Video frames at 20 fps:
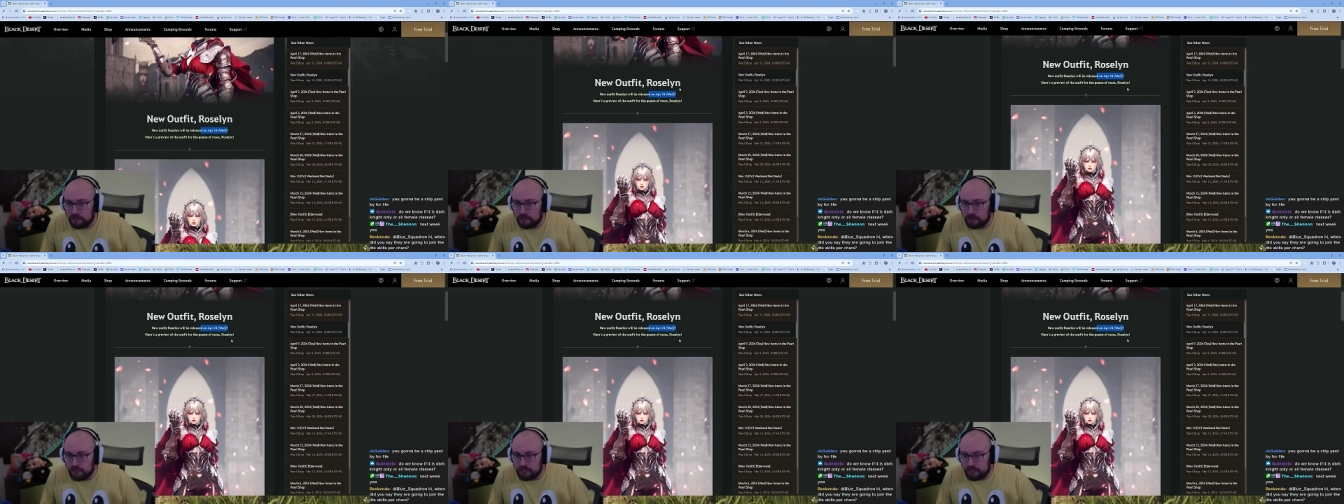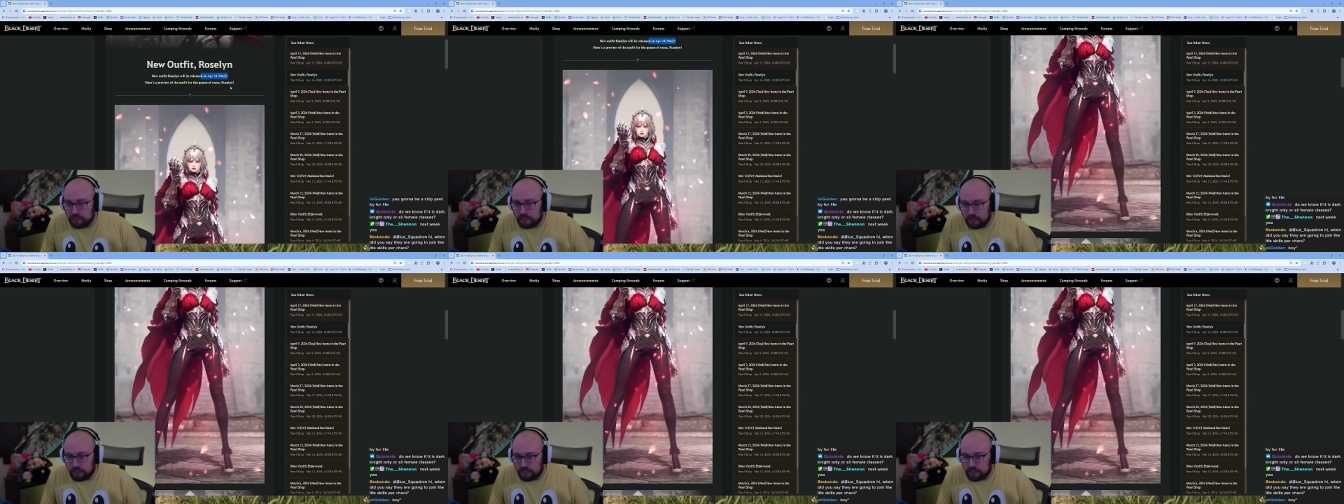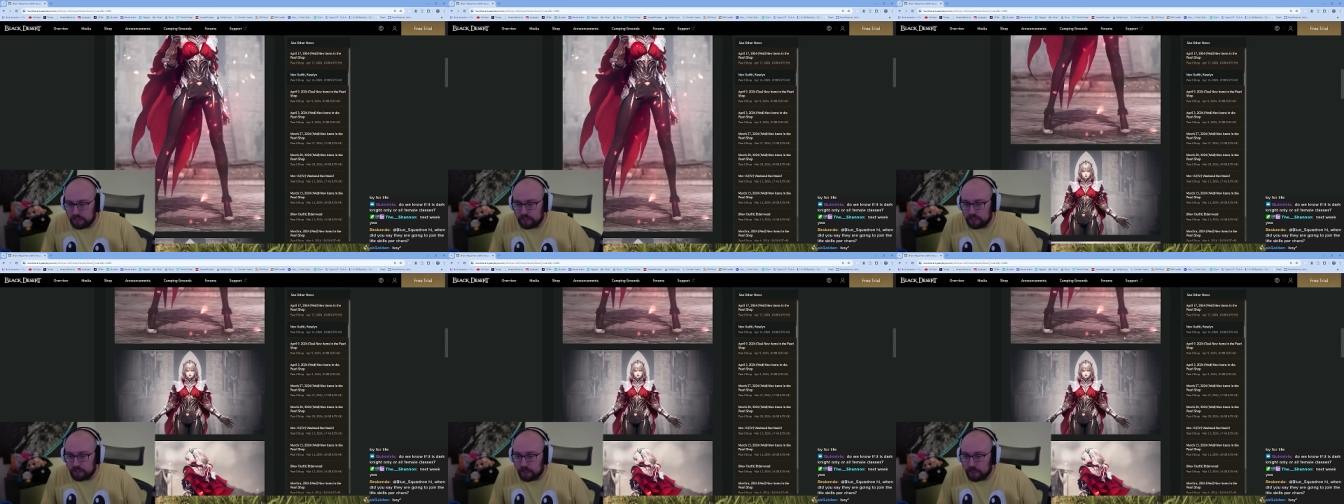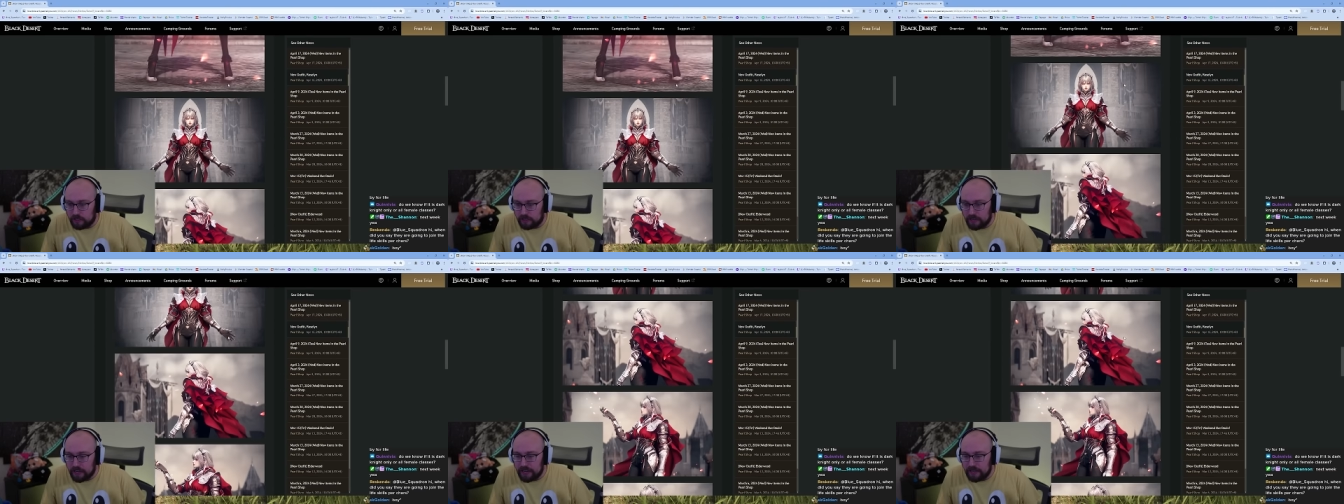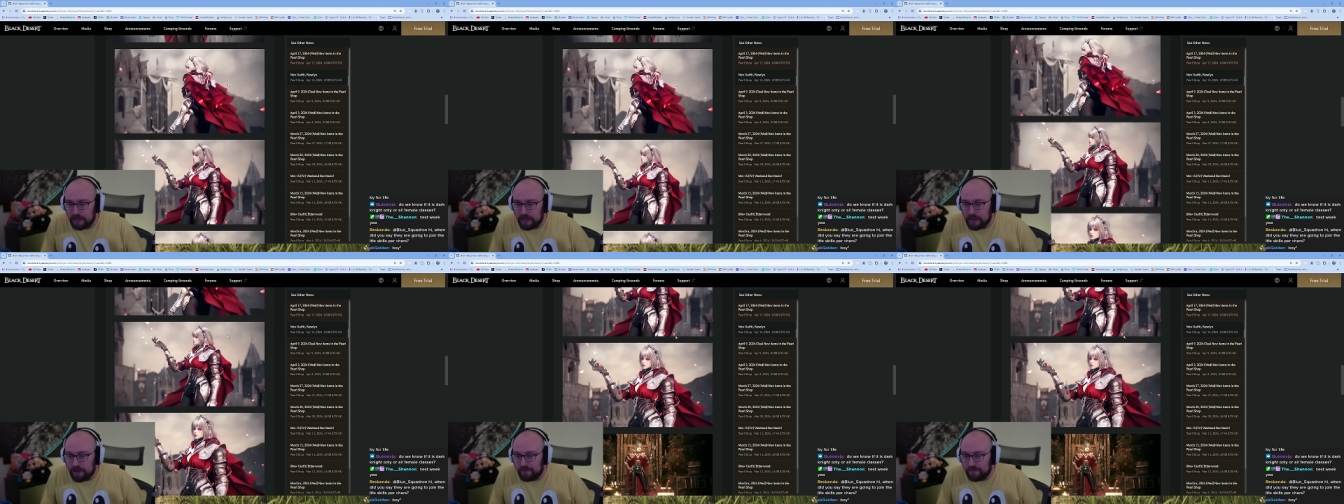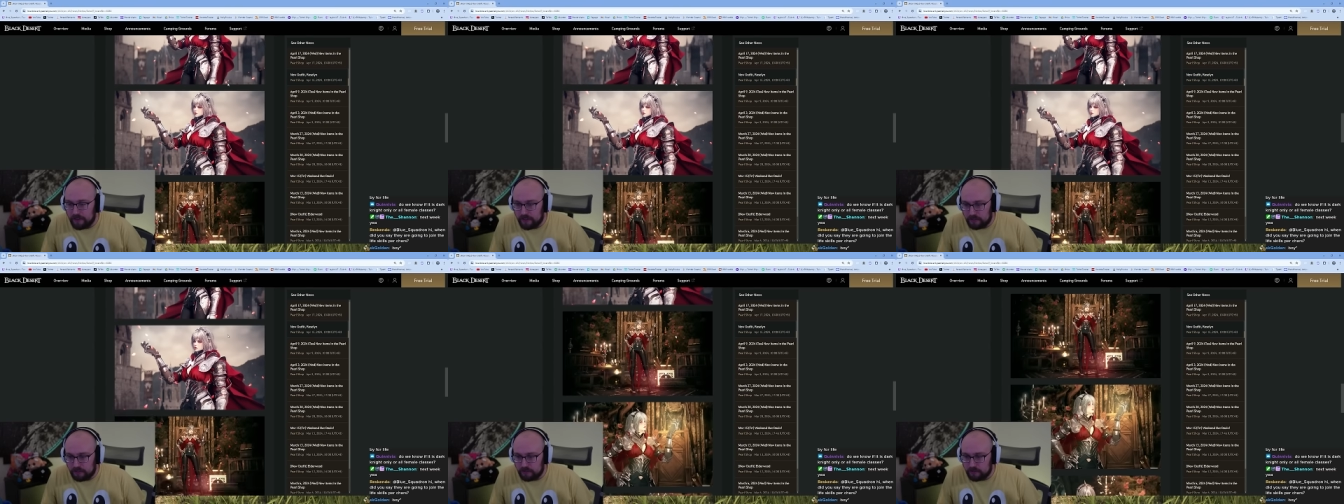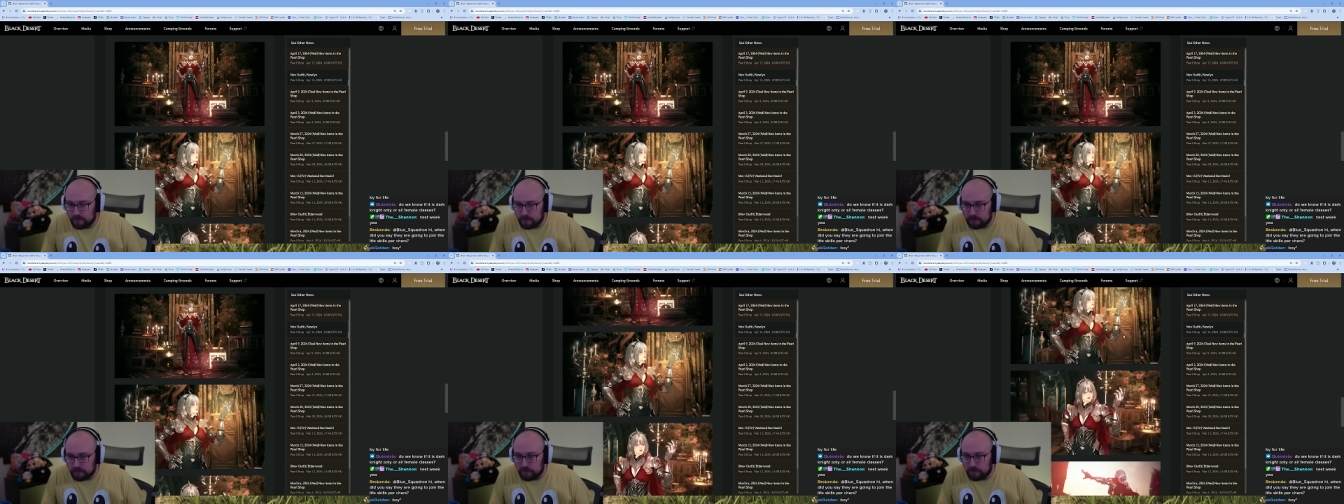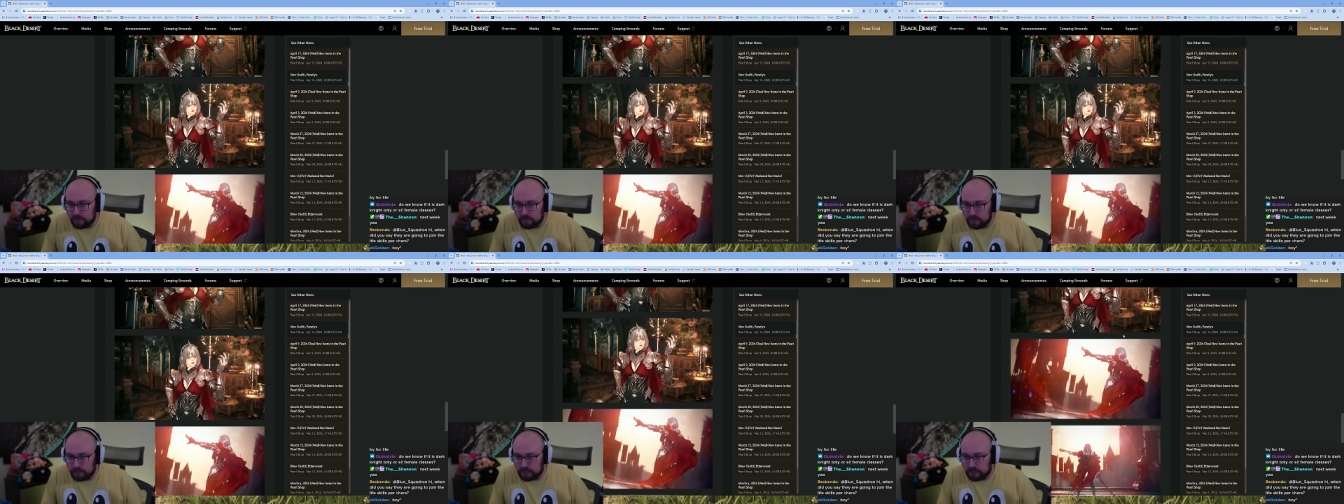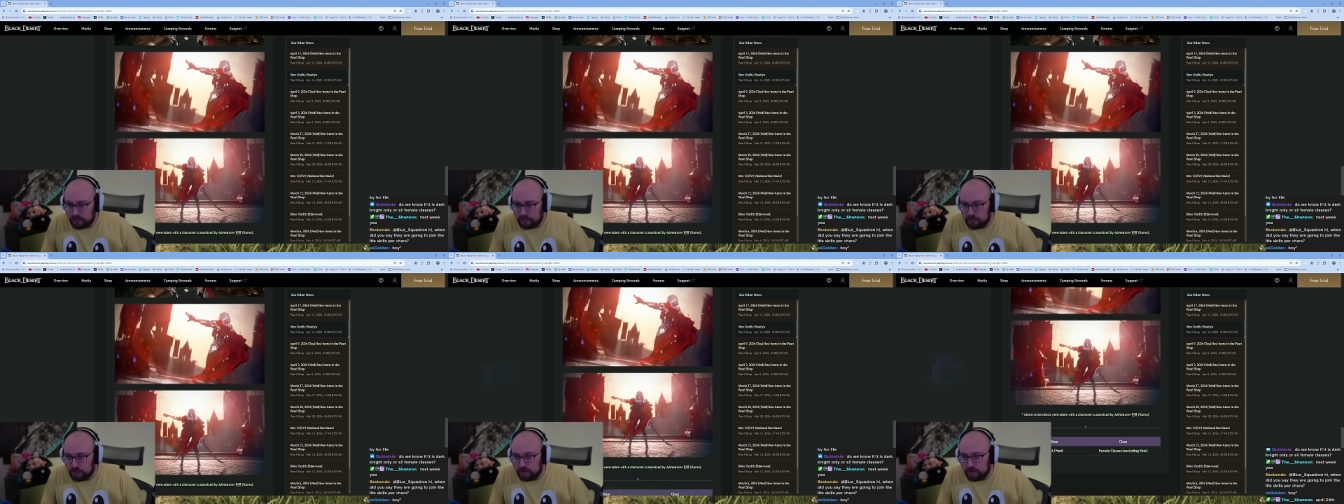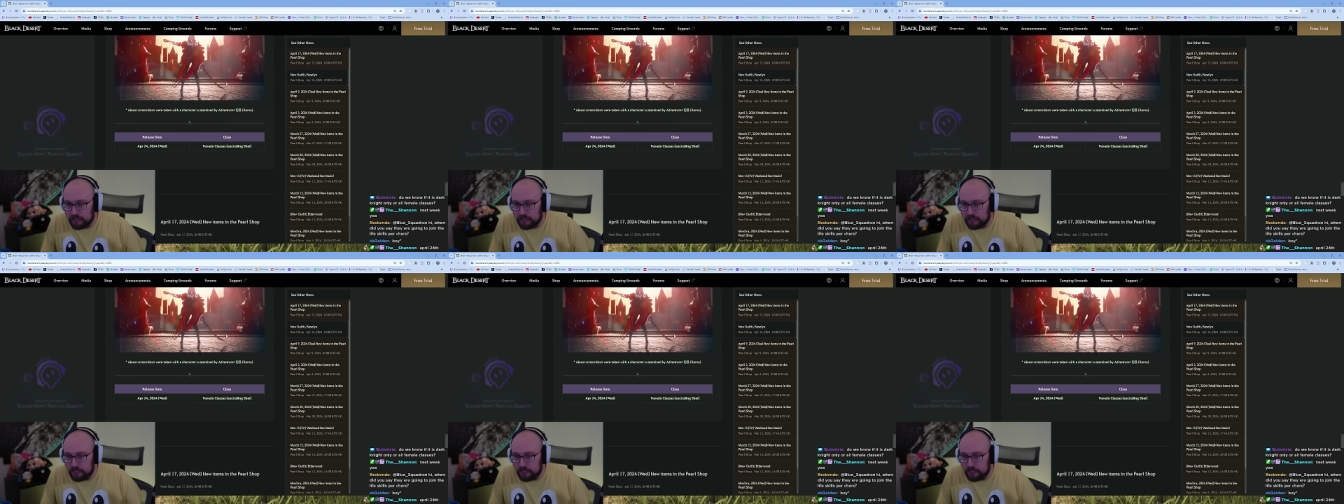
Is it just a Dark Knight outfit? Is it, it's showcased